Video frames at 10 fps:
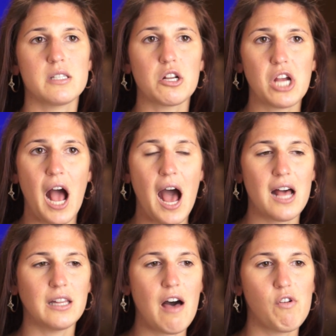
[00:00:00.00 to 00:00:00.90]
such a
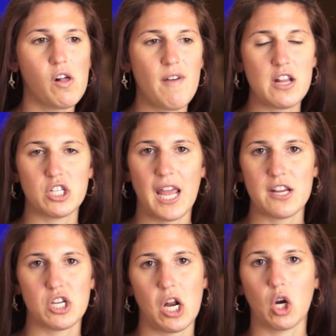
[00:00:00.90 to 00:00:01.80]
high level of
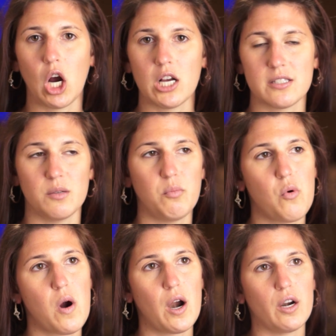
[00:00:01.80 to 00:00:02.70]
education across the
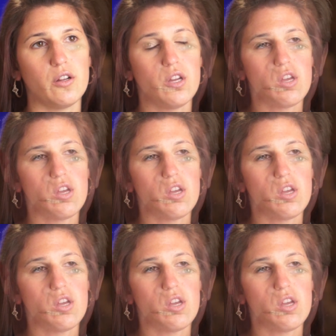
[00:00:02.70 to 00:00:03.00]
board.